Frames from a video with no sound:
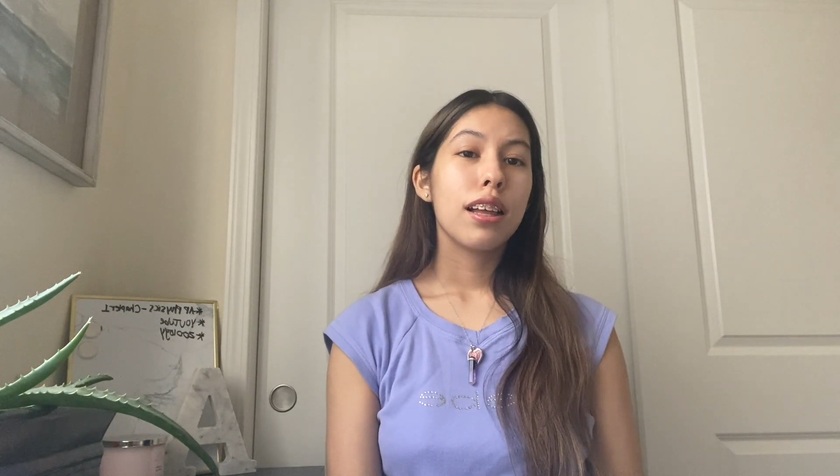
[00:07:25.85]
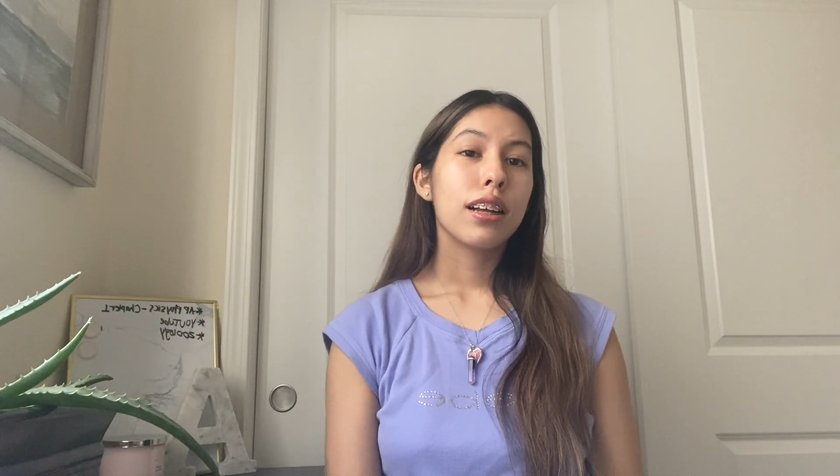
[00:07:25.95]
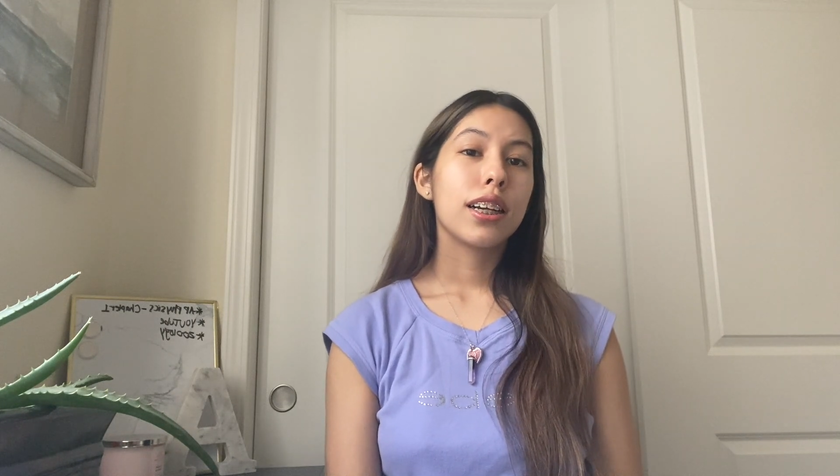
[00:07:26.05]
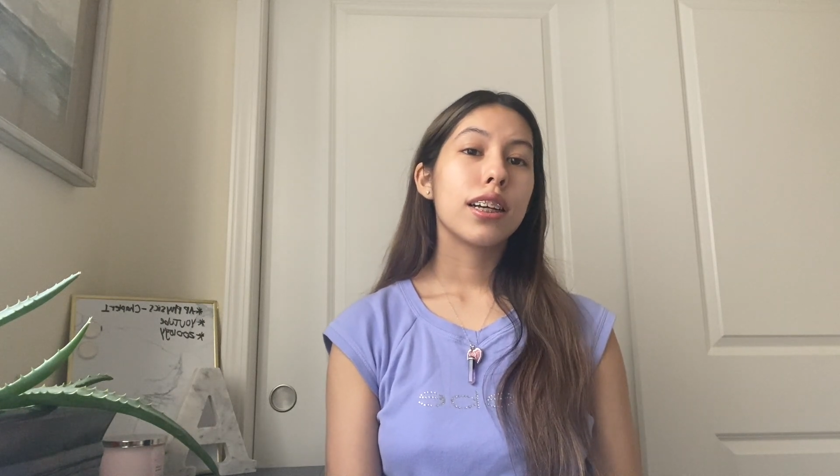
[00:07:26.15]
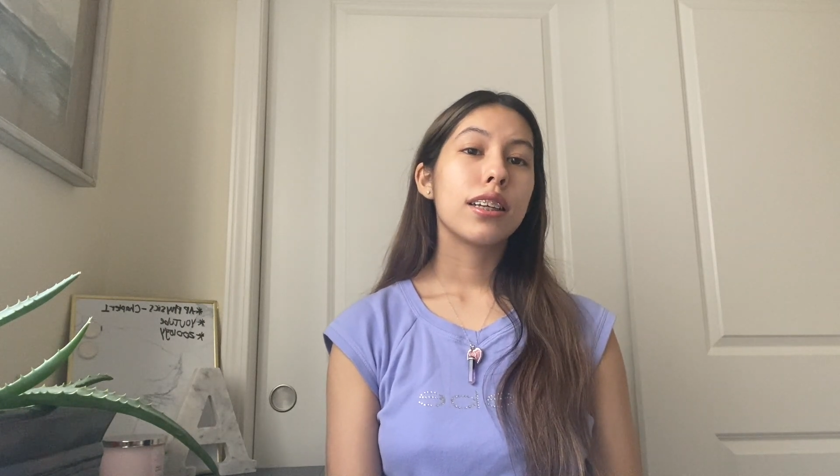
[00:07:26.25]

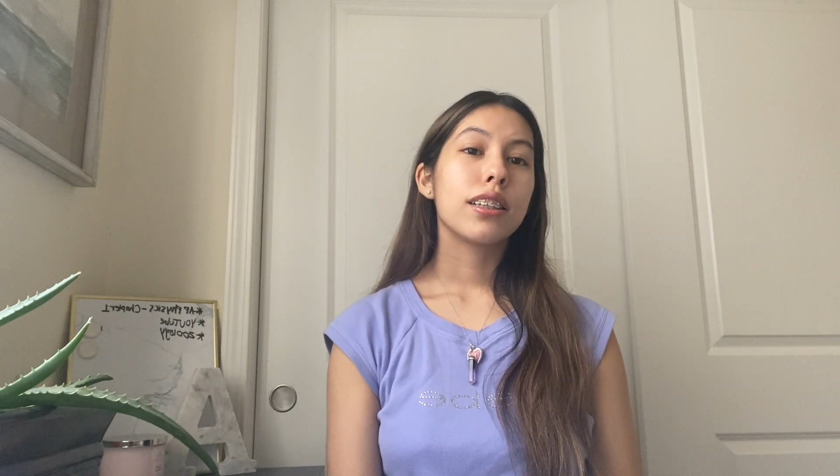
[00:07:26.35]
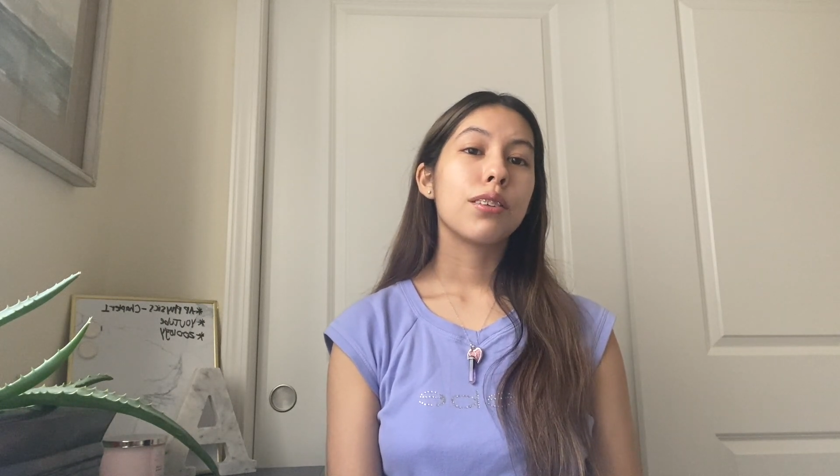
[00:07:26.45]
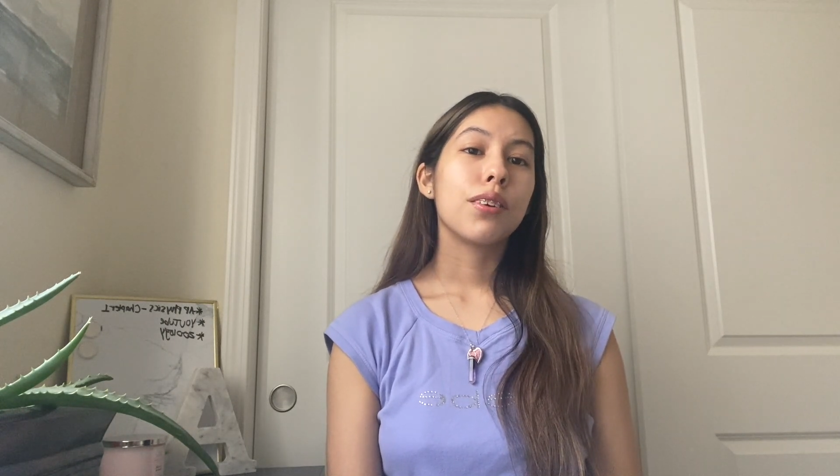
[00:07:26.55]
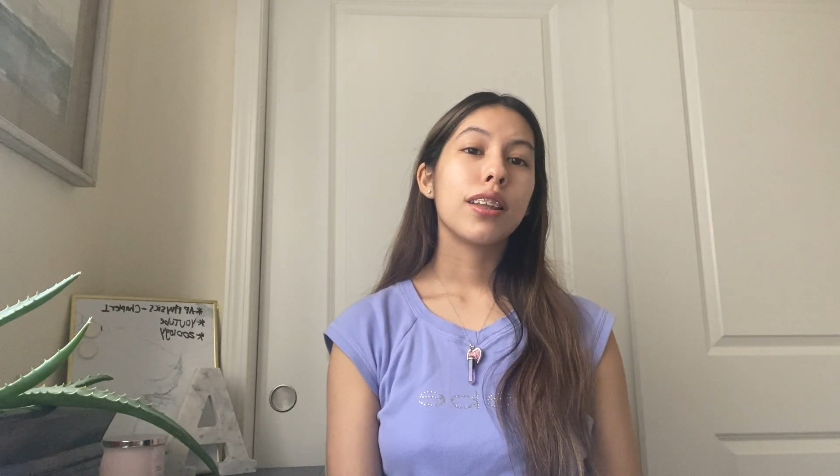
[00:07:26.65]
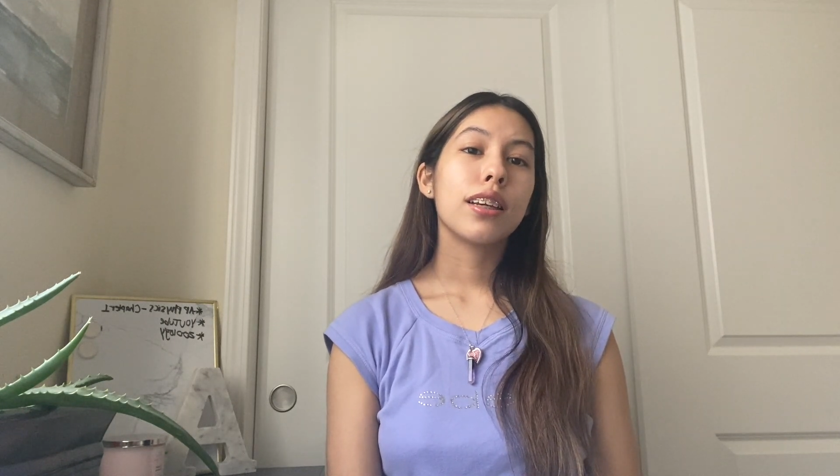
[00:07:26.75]
Because
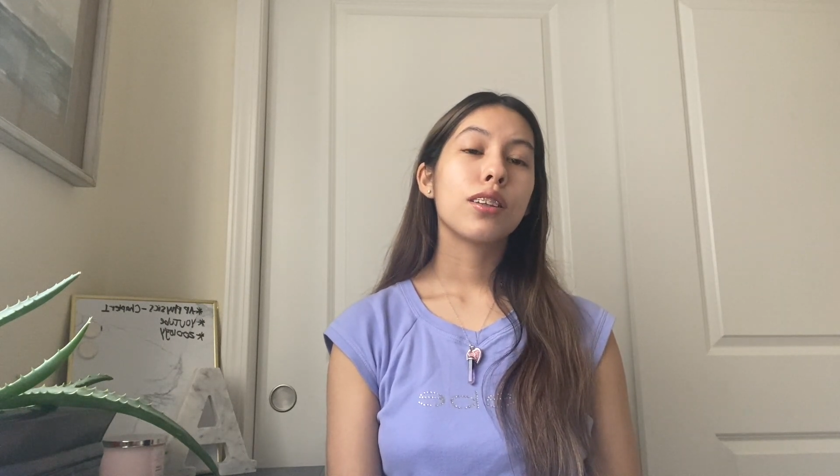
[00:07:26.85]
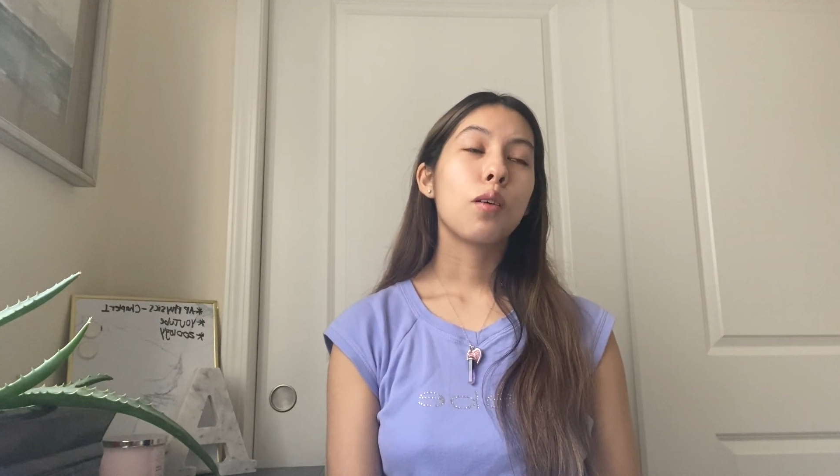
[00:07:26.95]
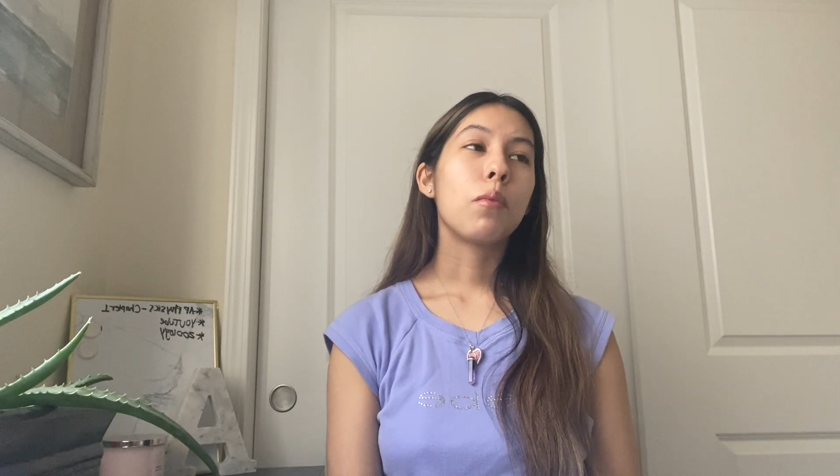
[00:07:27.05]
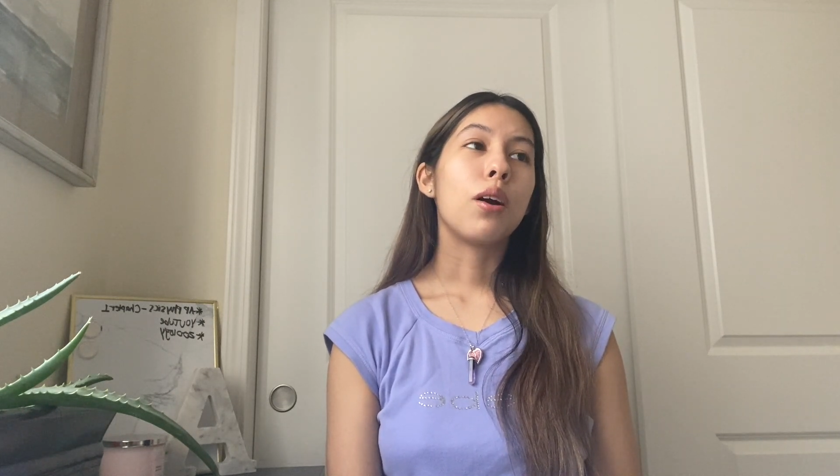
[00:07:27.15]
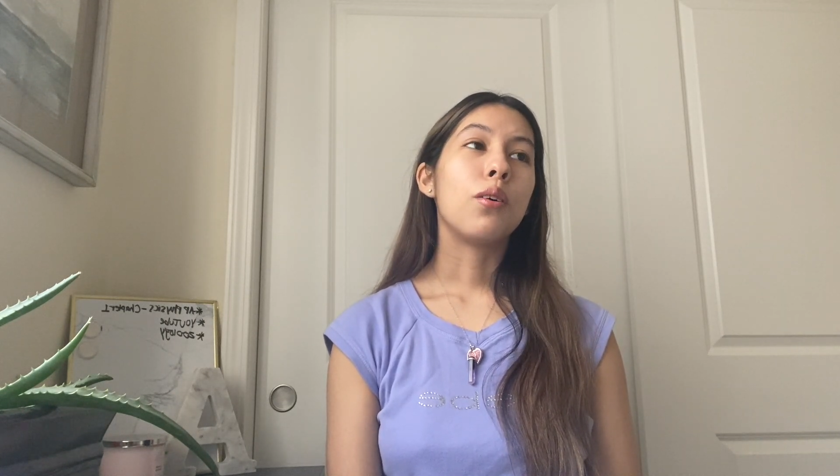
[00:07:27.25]
doing things on
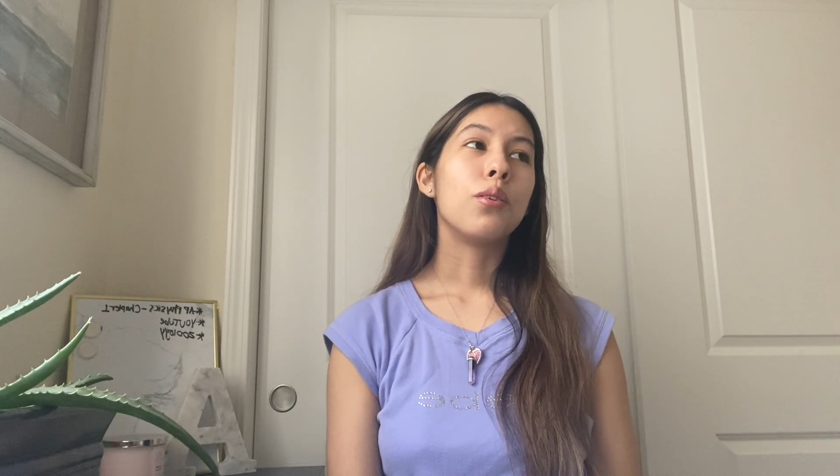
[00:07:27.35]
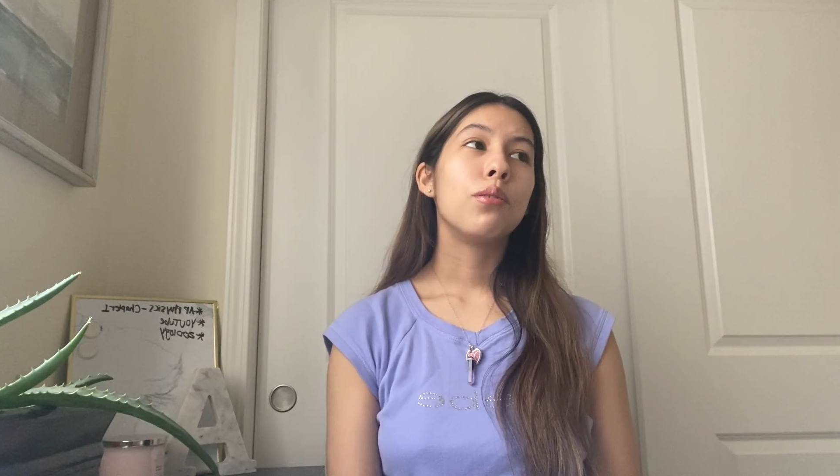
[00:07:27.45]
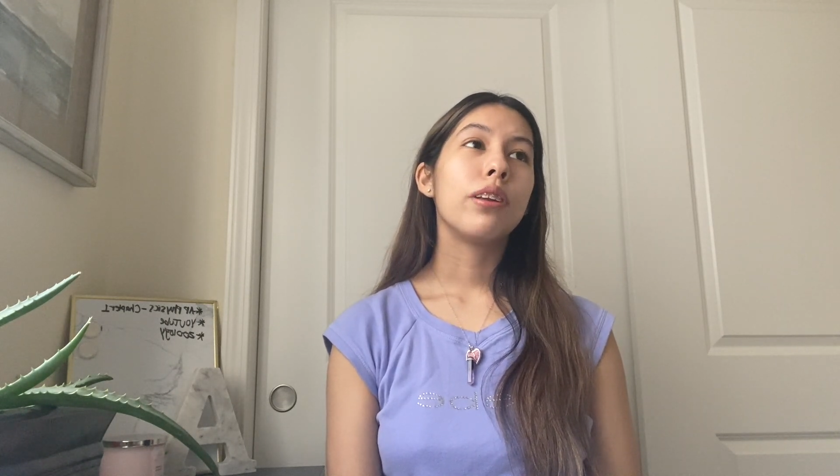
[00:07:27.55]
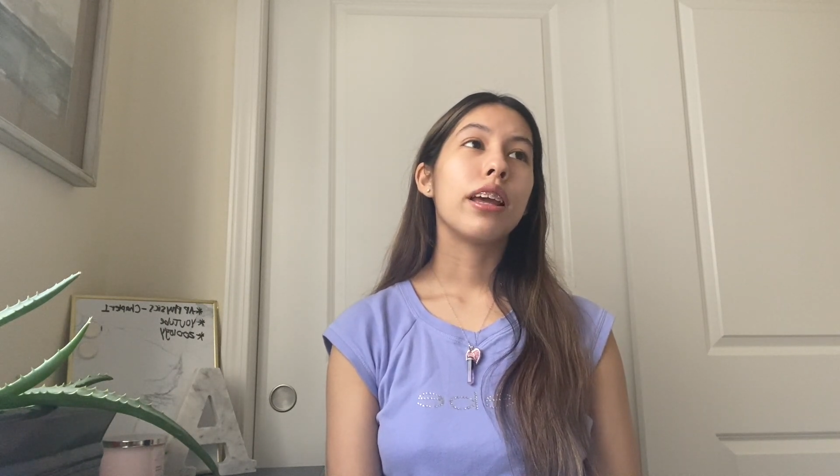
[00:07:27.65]
my own,